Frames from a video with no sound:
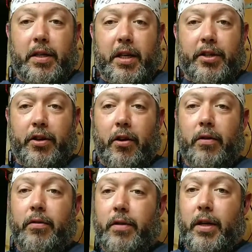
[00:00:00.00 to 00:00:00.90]
and a
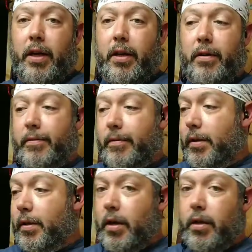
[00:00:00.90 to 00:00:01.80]
t-shirt,
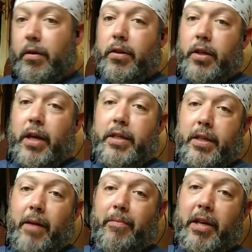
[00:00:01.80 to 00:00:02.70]
and usually I
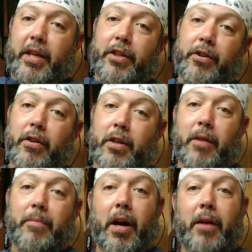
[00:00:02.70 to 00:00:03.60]
just have my
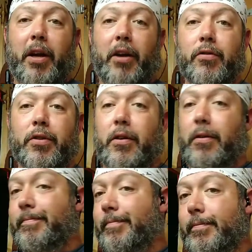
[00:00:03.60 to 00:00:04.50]
t-shirt tucked behind my holster.